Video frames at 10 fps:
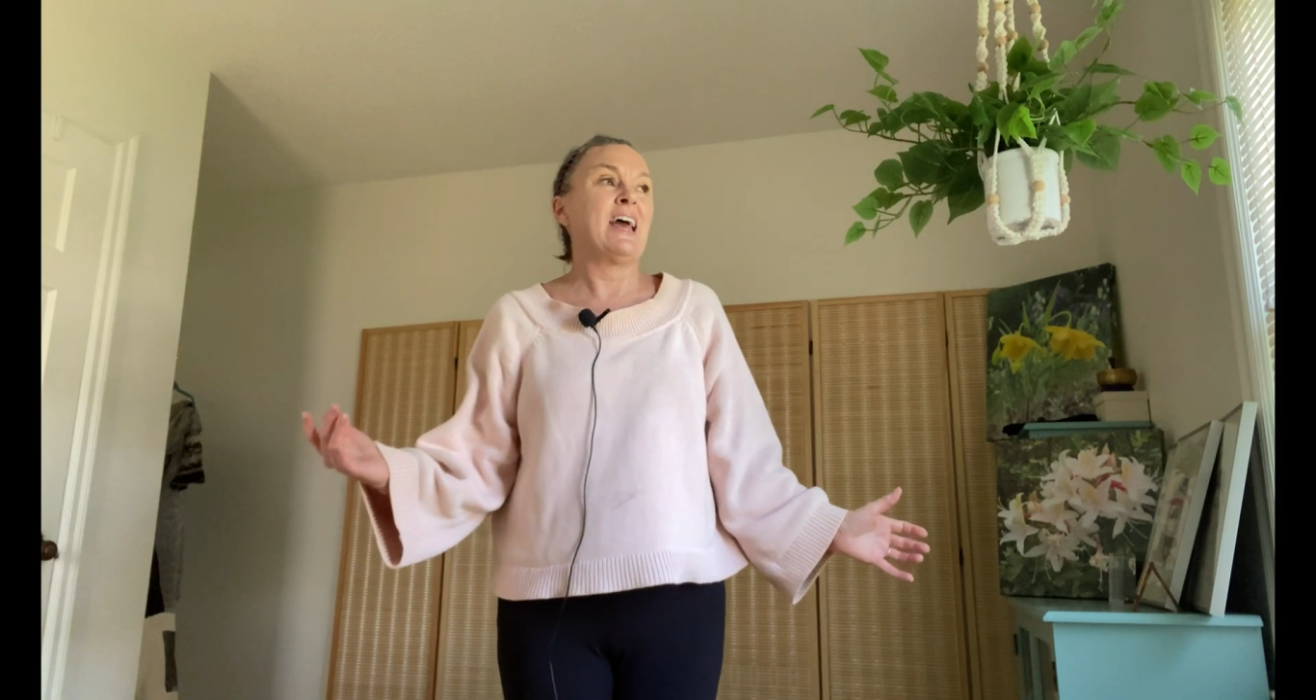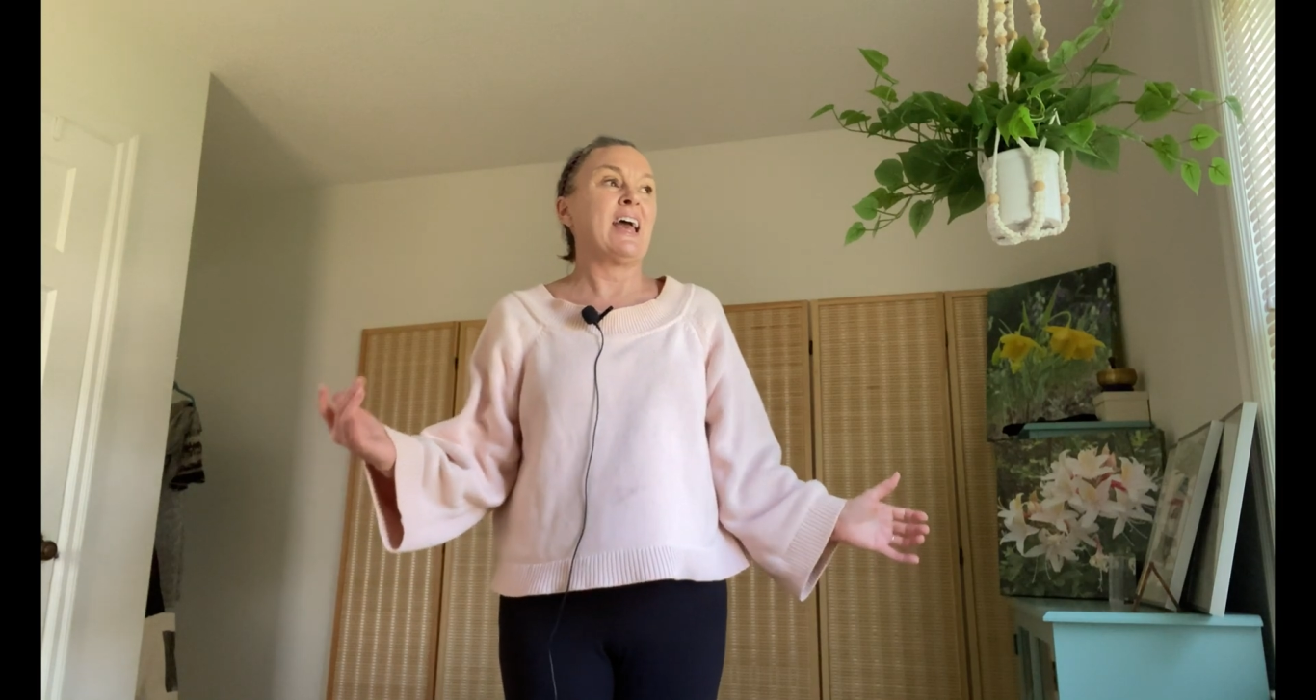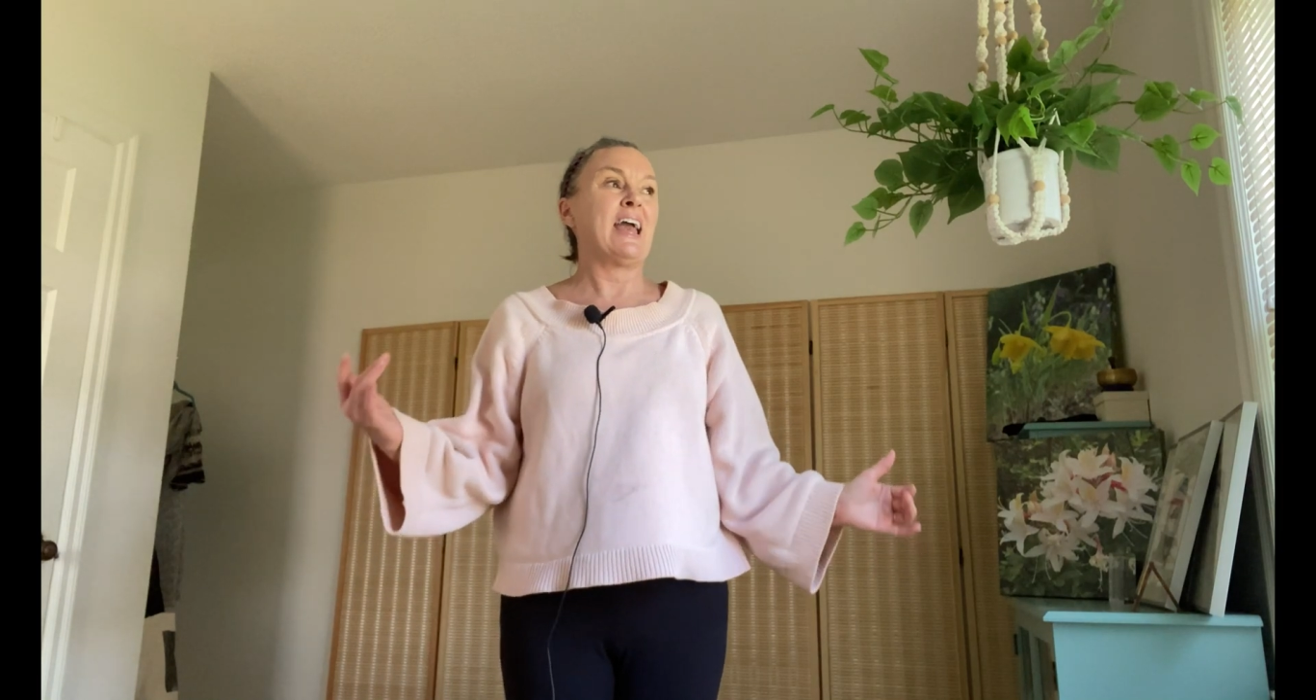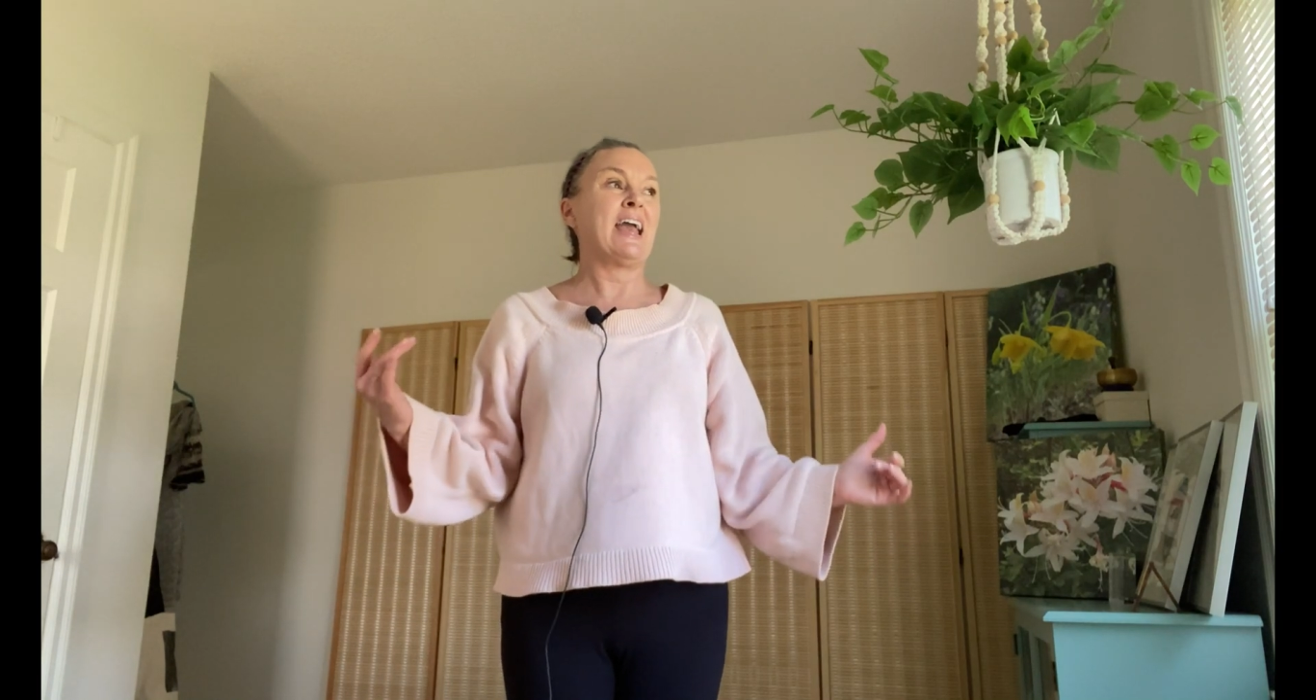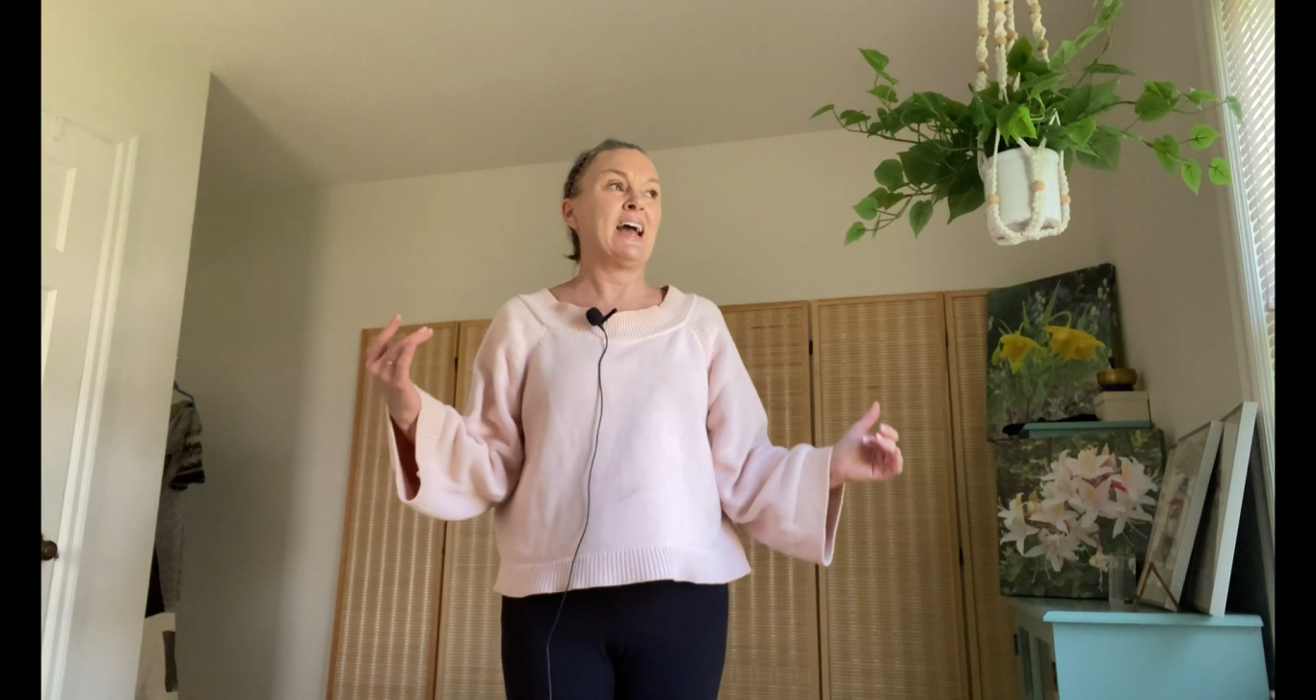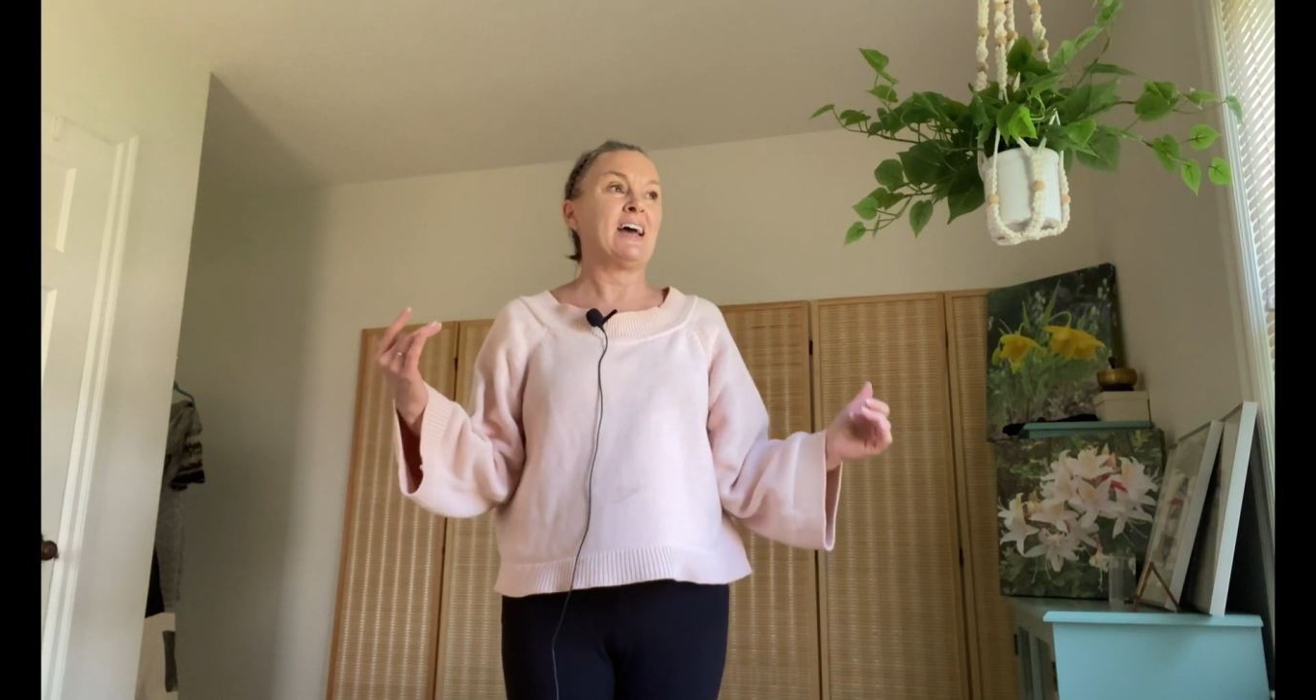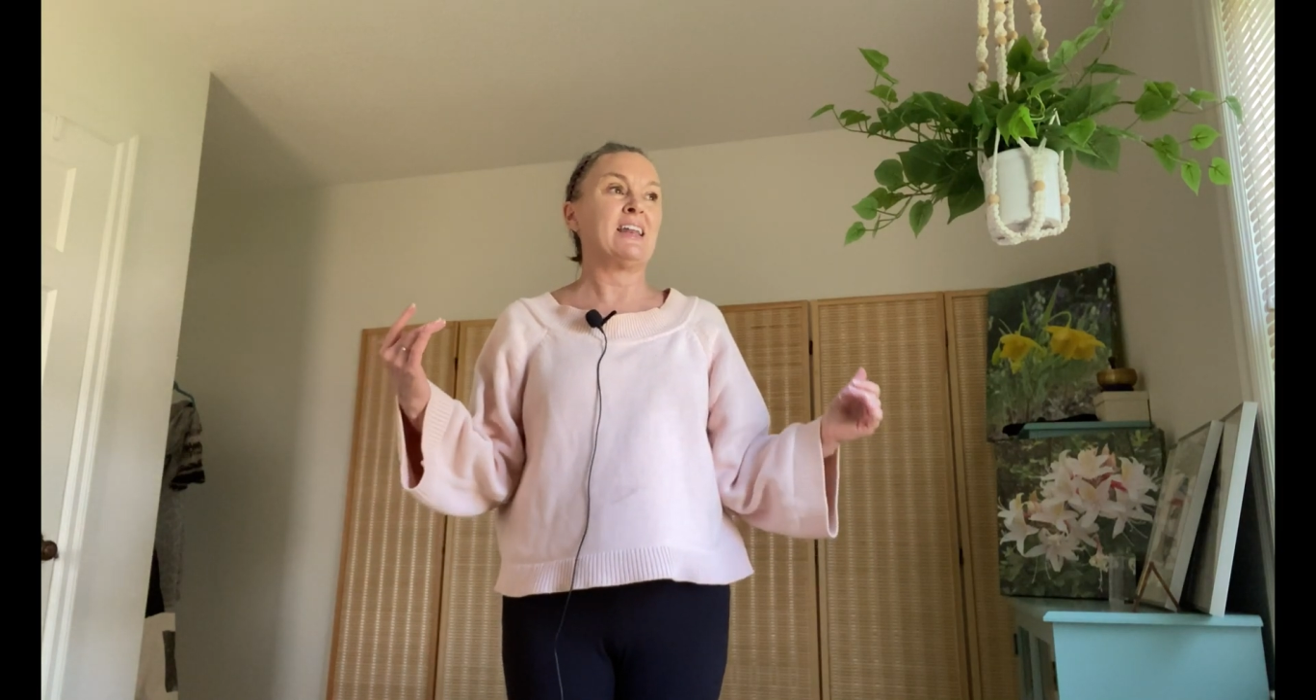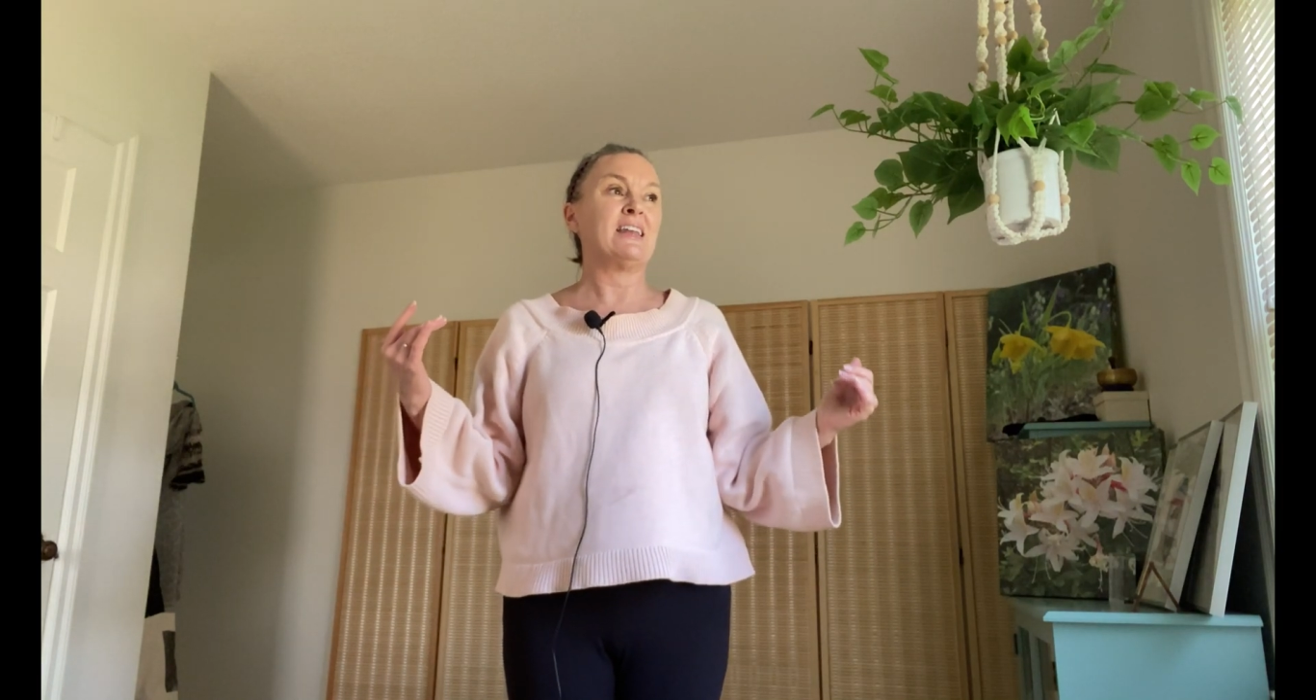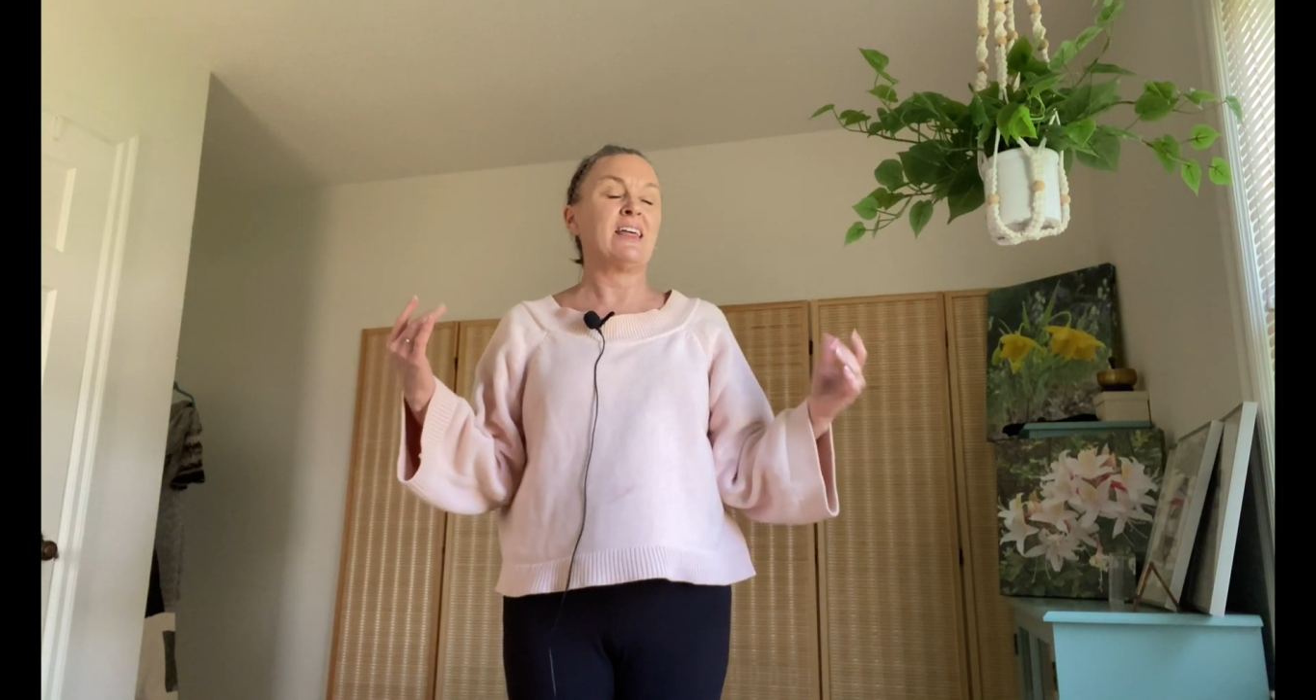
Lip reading: And